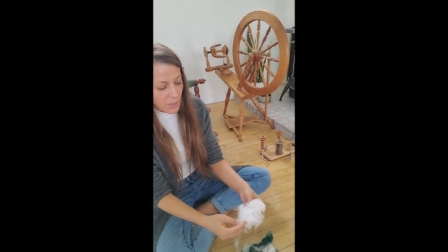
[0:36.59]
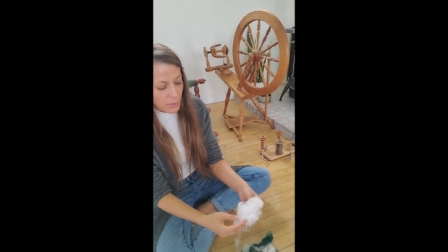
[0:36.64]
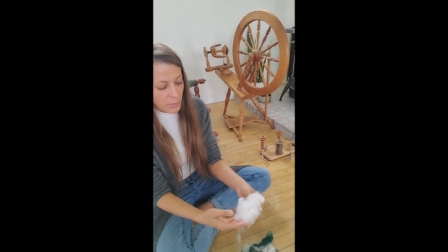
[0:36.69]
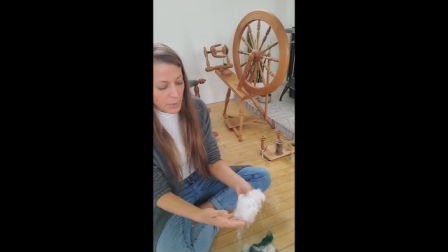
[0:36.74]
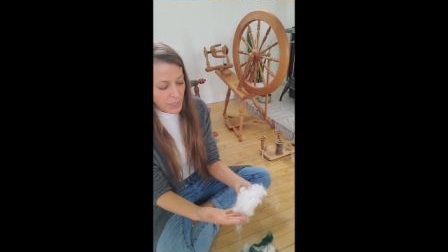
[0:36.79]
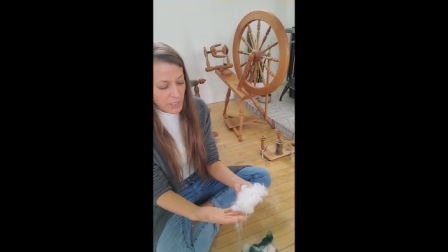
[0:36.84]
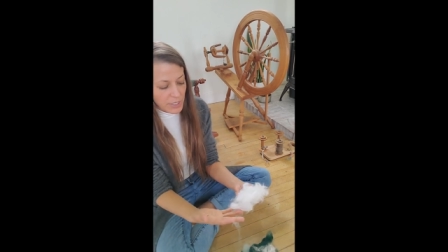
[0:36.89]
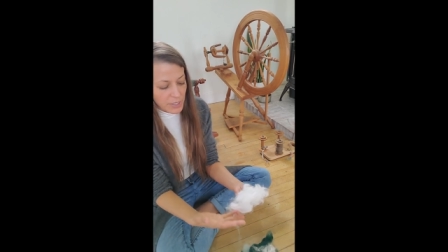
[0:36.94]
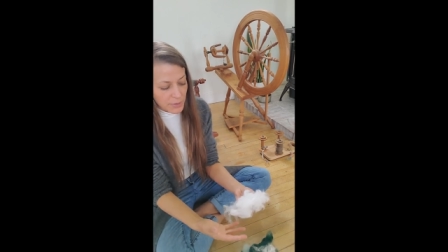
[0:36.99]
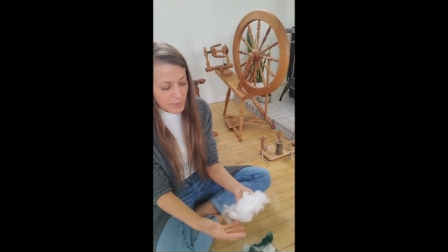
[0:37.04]

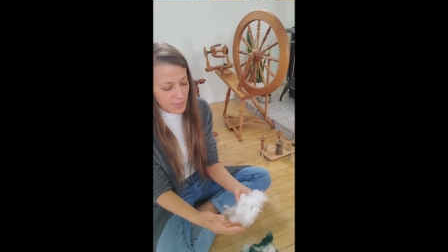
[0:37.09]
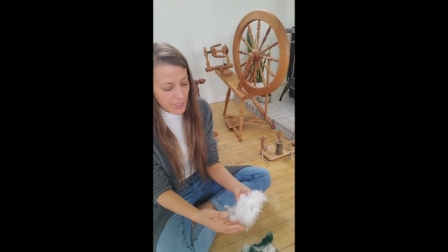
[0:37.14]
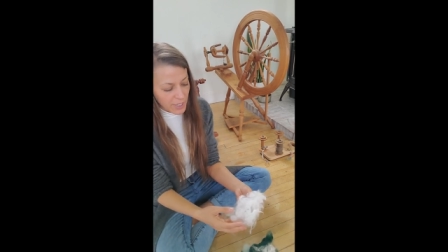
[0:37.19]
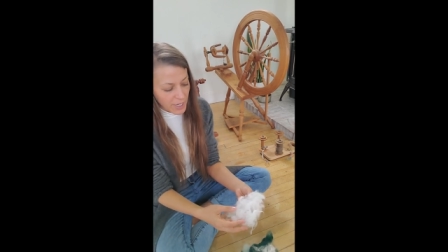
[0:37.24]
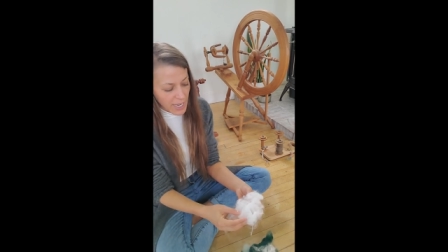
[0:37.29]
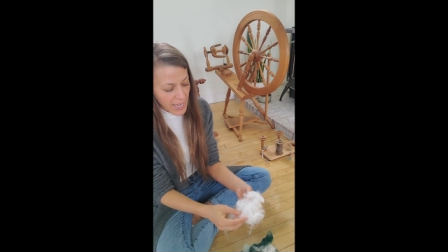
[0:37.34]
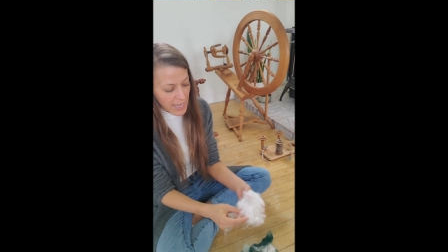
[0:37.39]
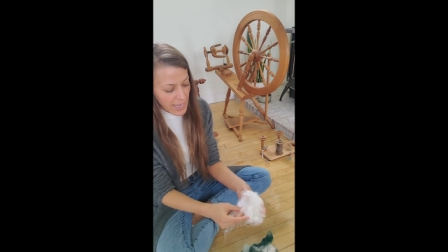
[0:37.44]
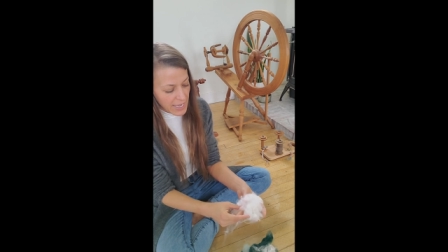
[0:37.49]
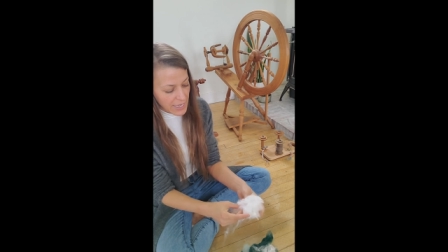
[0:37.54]
We're gonna use our
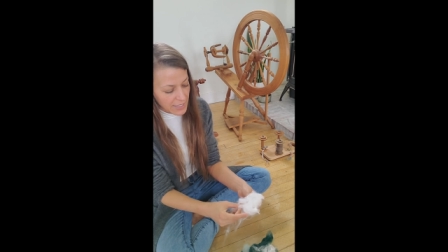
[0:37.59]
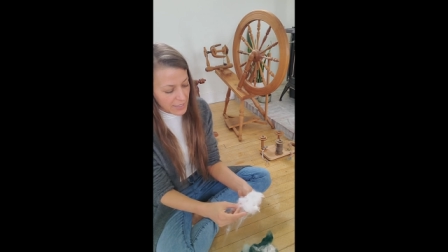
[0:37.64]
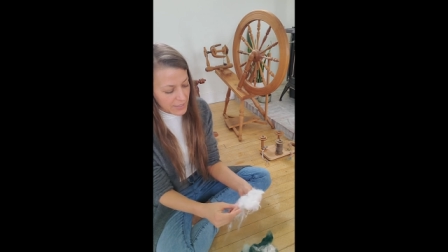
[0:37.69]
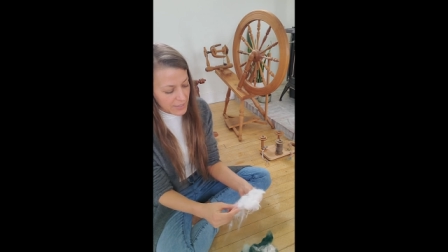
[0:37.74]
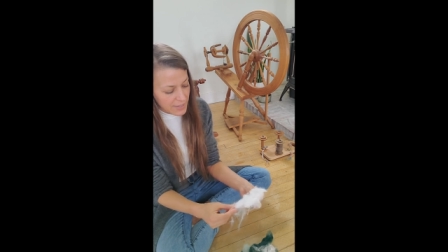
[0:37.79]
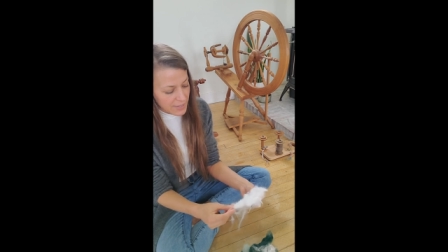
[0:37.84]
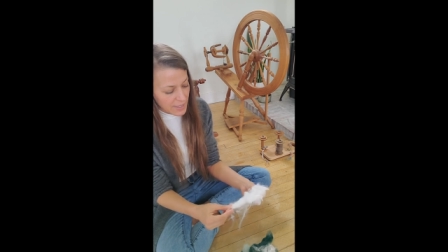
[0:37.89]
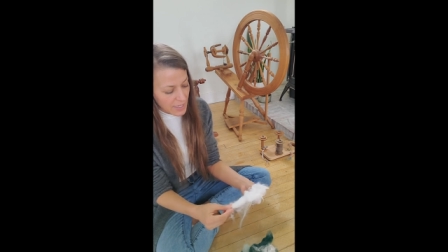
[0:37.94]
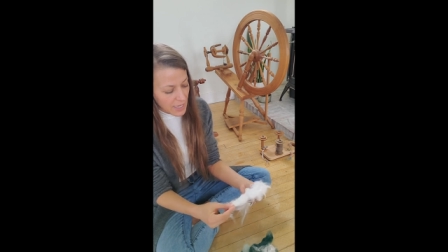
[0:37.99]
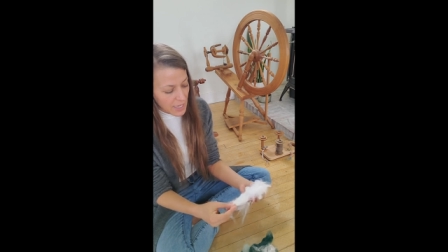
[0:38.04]

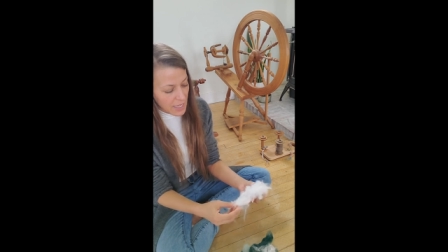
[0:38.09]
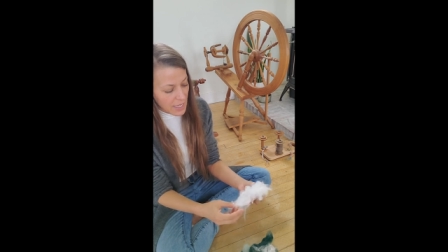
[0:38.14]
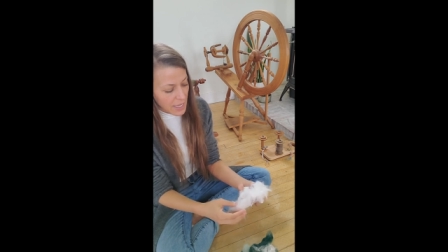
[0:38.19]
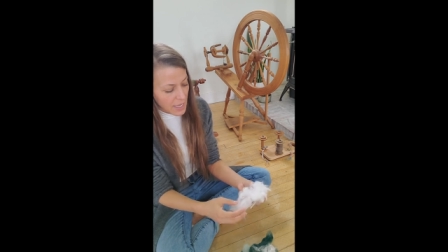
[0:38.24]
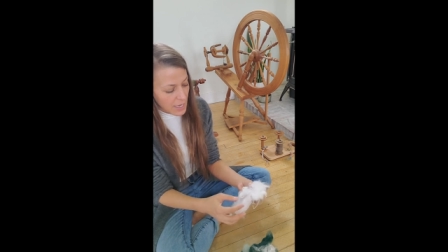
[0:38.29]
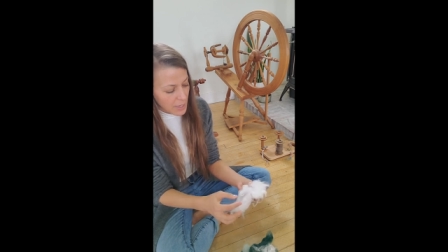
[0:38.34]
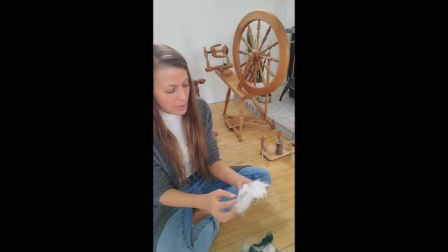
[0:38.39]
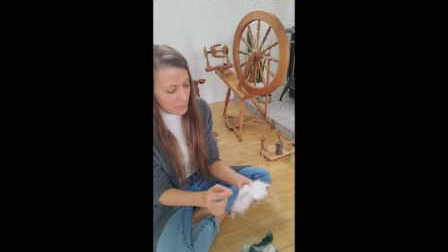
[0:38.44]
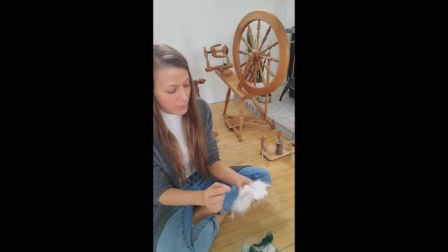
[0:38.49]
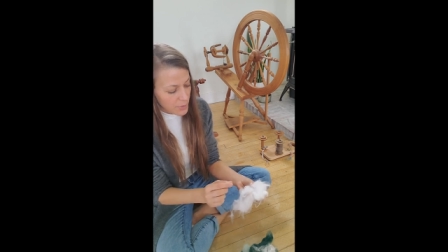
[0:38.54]
hands
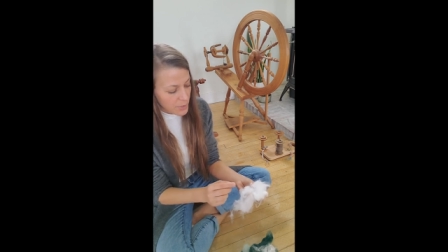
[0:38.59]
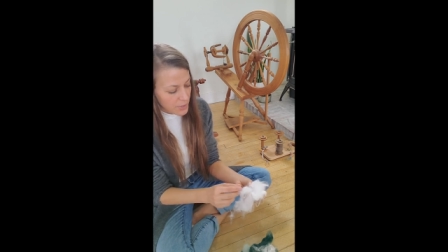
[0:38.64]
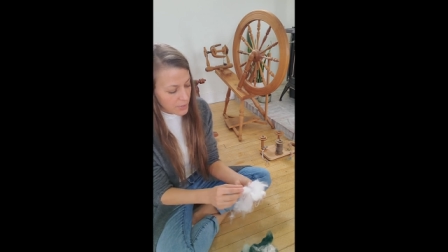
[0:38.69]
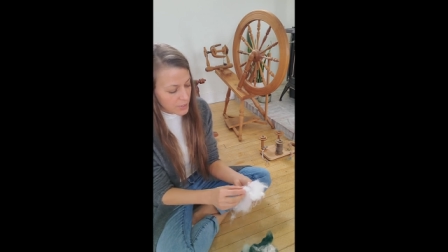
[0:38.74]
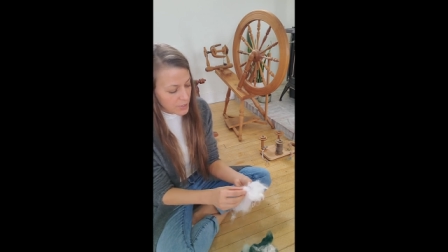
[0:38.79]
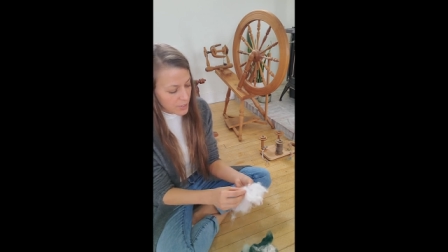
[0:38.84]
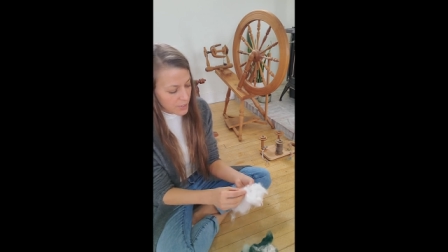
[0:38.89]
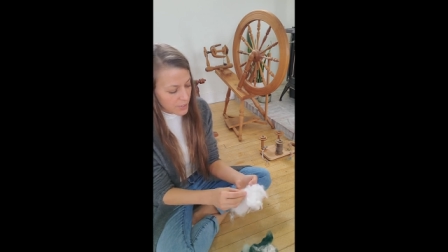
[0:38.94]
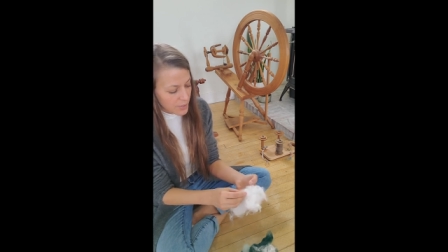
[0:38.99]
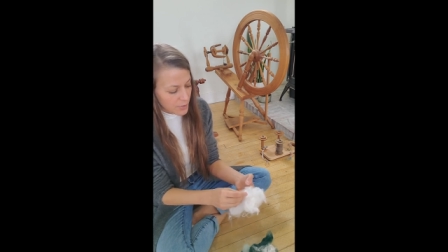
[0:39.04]
and we are
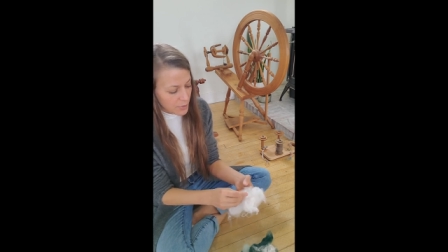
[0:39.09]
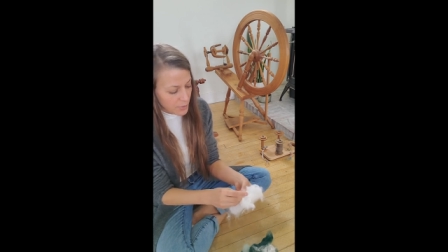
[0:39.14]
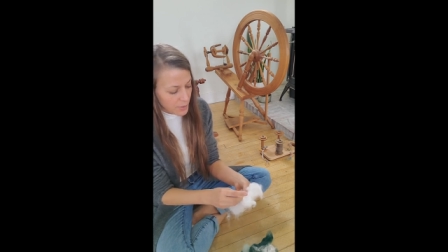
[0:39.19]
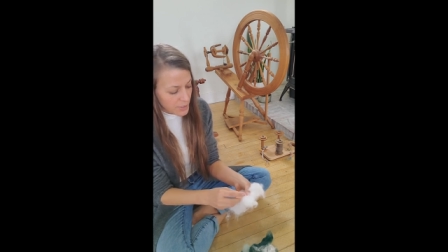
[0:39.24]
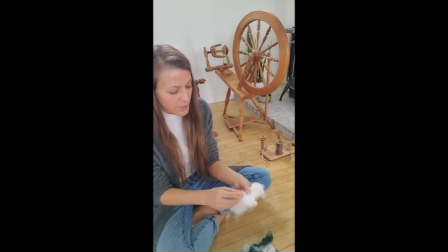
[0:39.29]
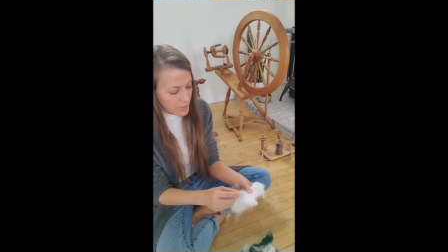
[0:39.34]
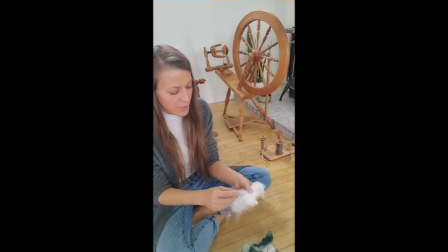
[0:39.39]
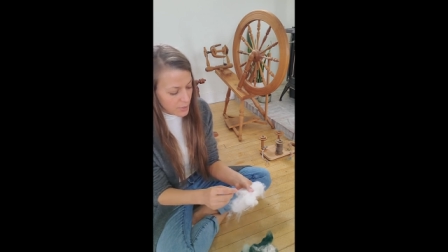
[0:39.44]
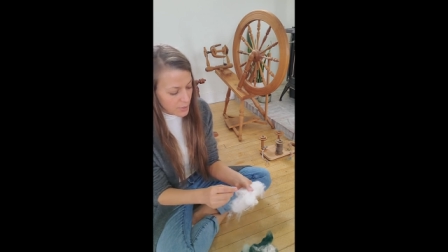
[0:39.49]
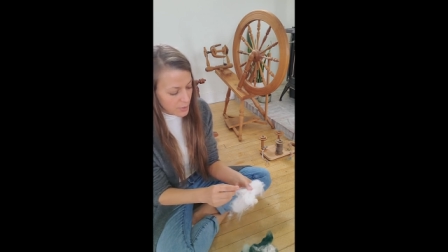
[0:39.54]
just going